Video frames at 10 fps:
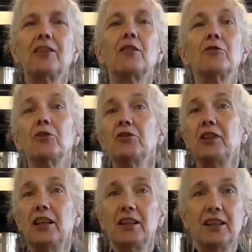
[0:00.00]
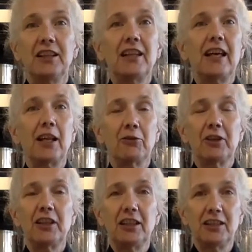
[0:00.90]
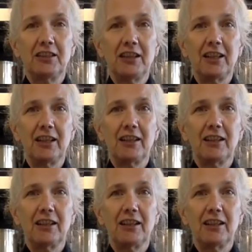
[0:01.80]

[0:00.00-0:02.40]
of your daily calorie intake.